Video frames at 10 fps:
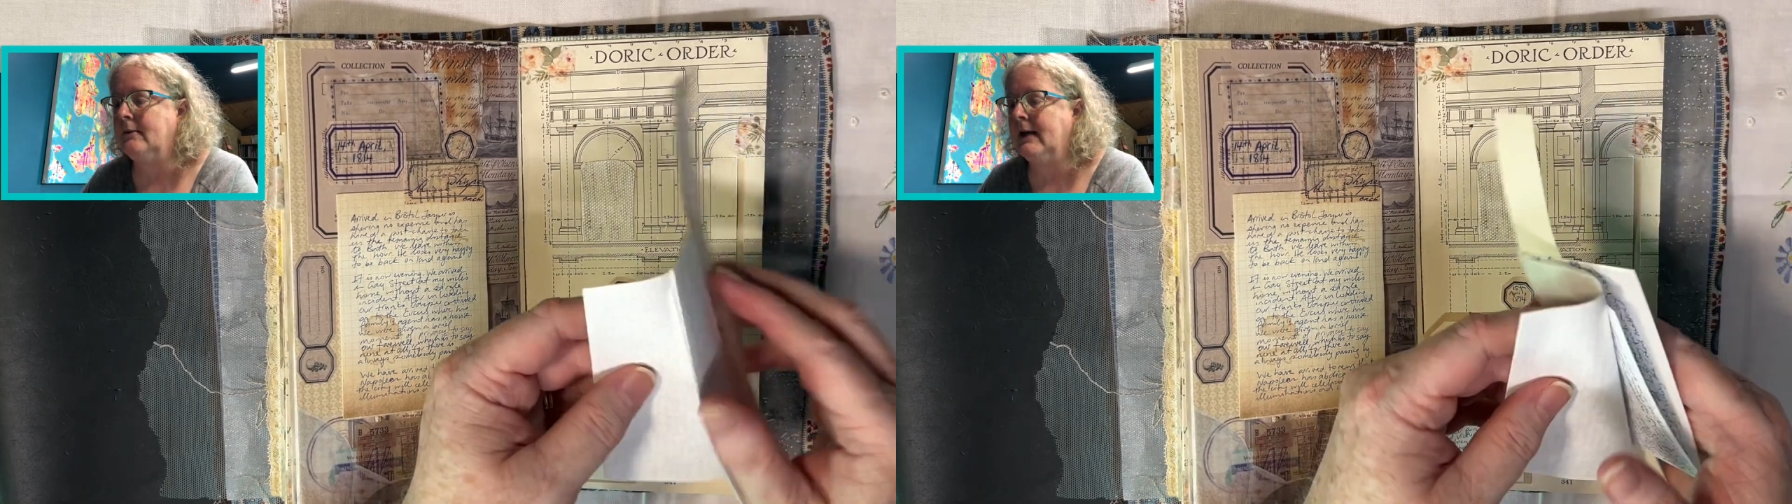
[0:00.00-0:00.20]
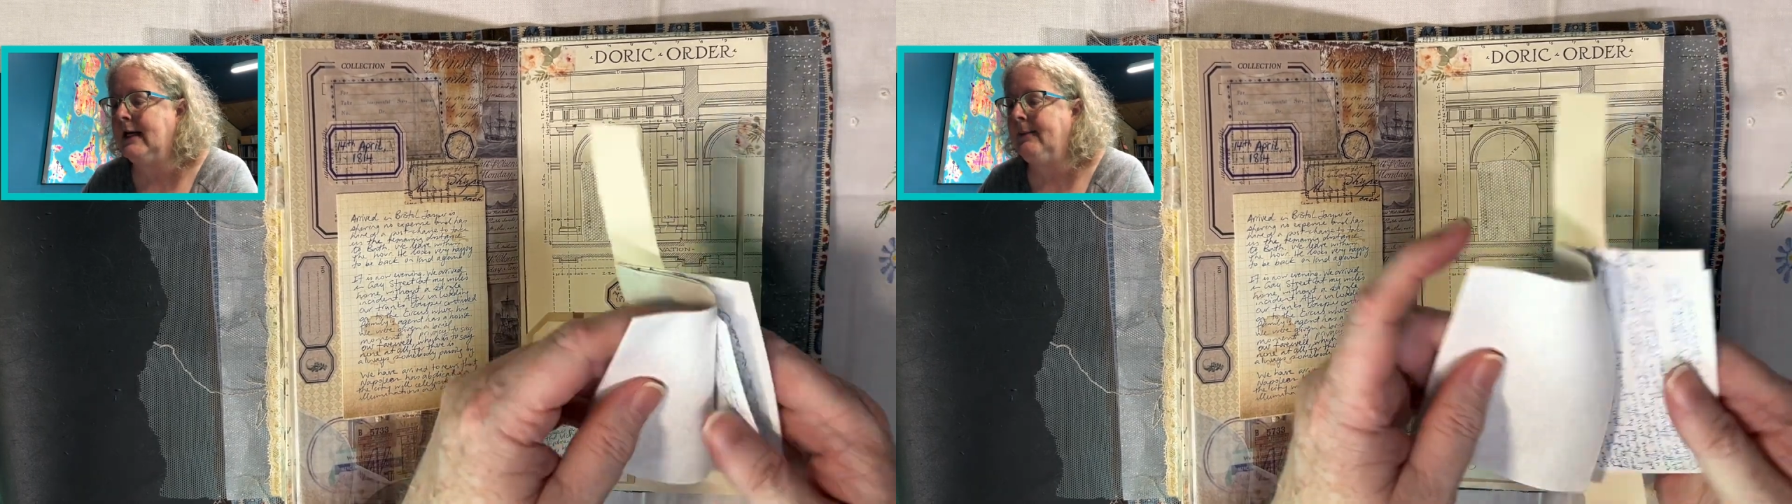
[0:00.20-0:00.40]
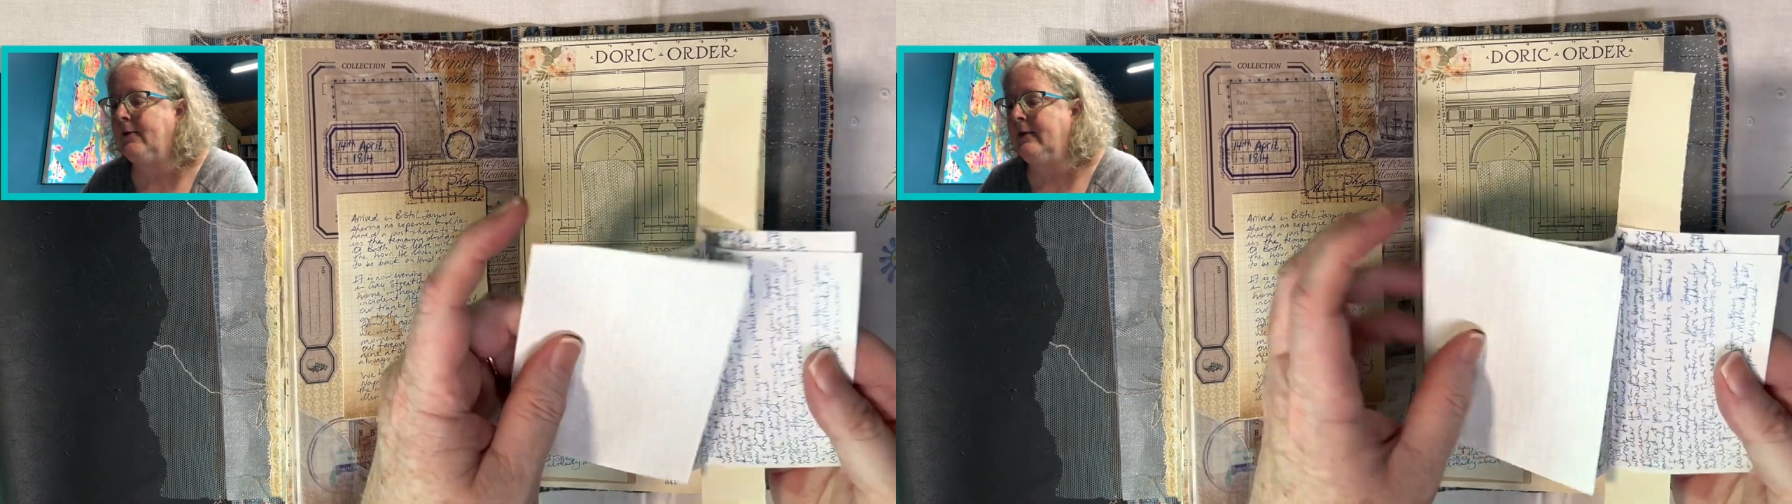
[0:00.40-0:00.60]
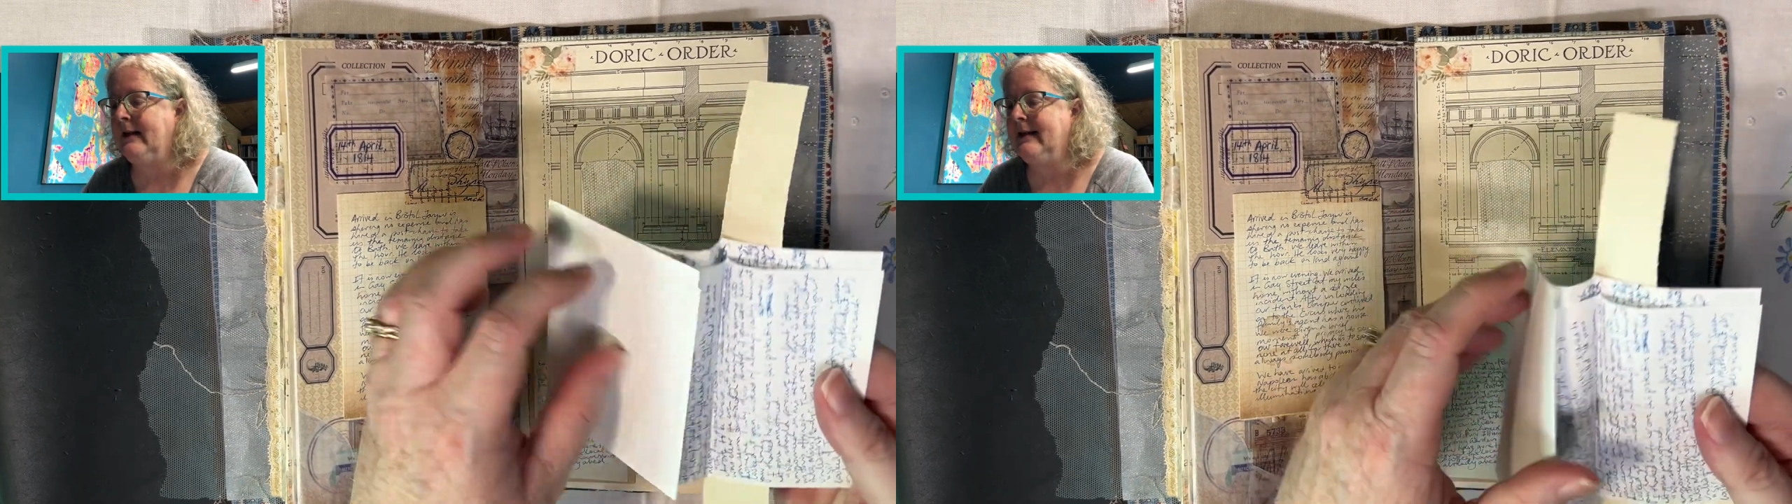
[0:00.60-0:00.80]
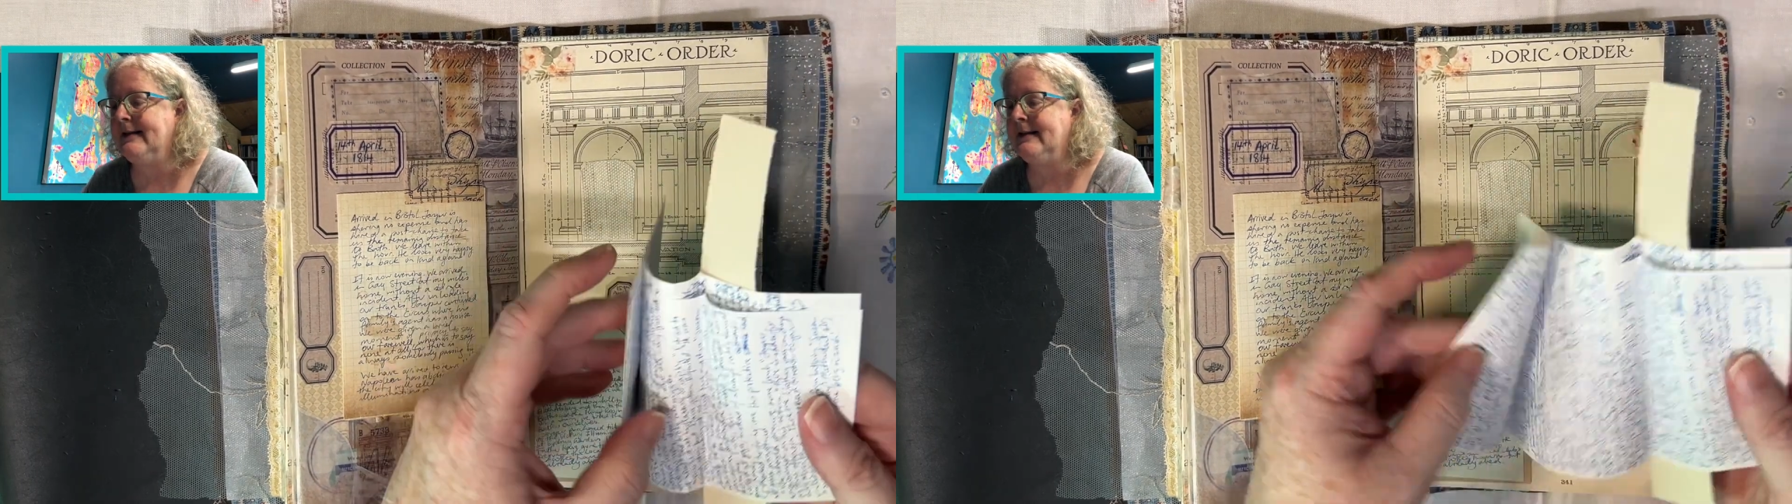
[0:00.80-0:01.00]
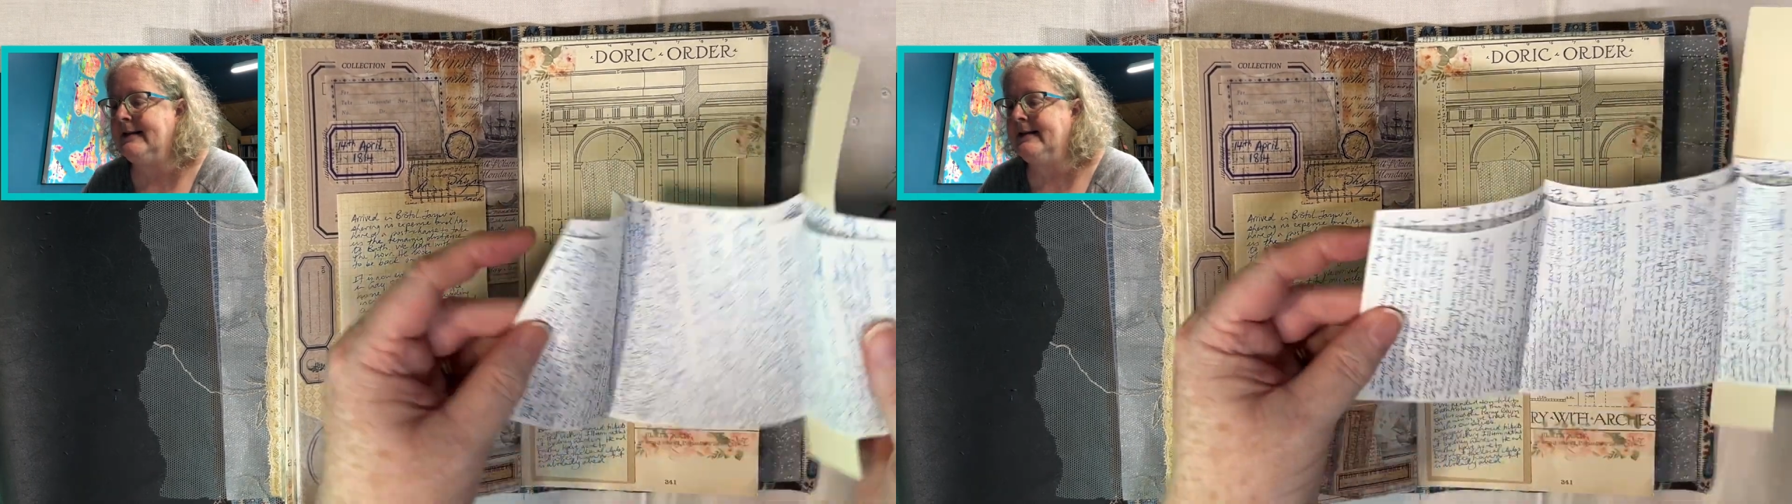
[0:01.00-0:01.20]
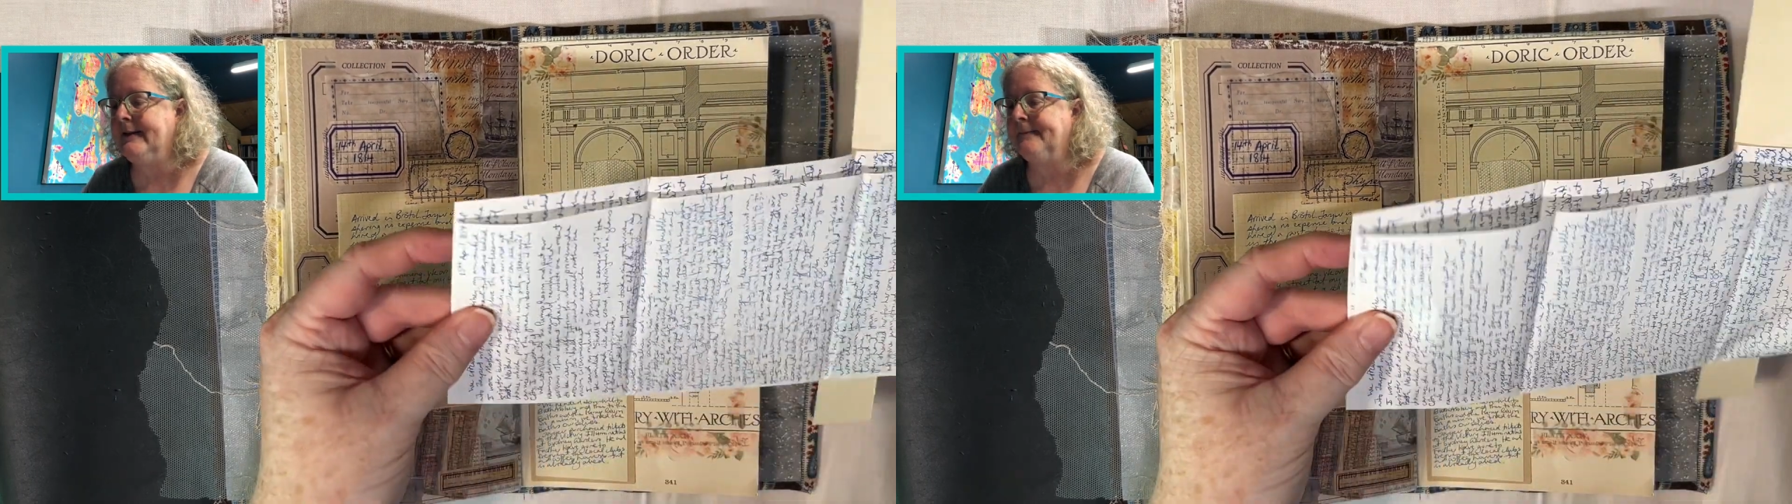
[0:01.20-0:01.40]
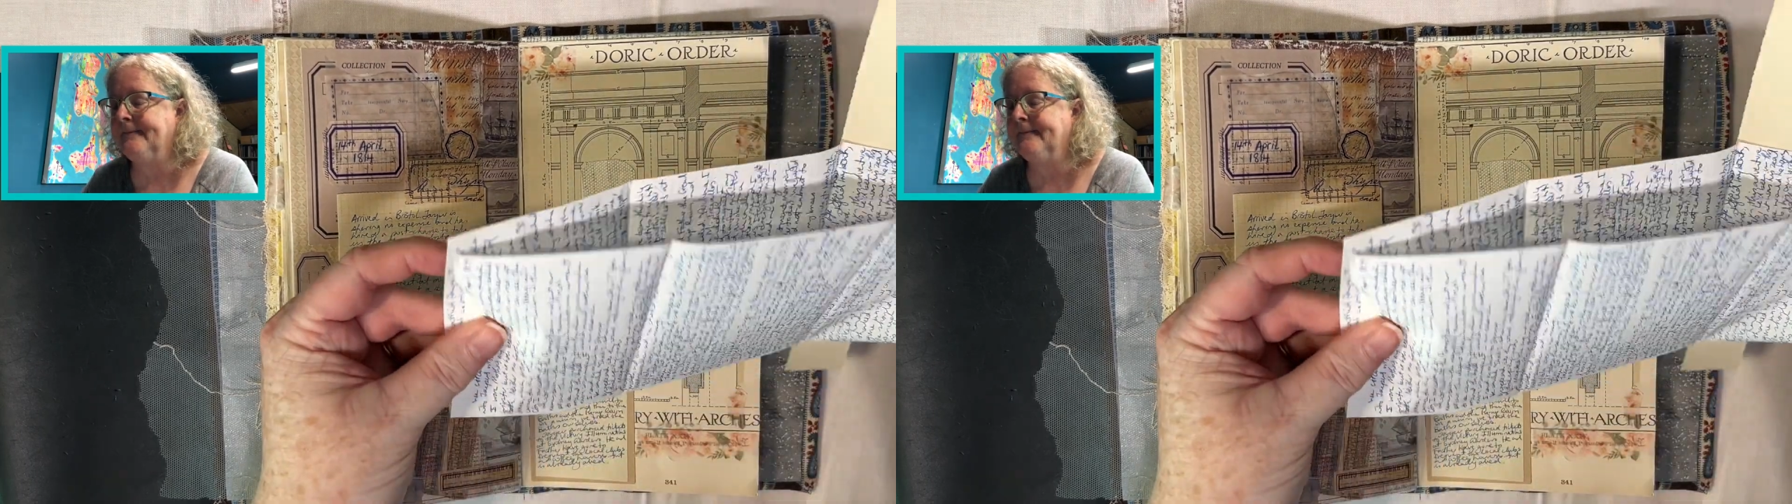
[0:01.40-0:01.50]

that came out really easy, didn't it?